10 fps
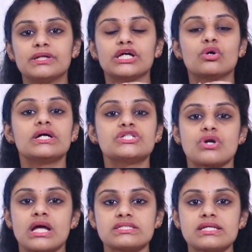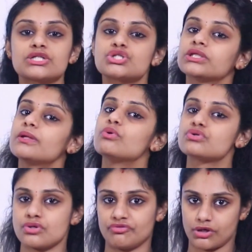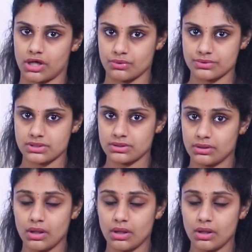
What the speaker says: particular transaction in the books of accounts.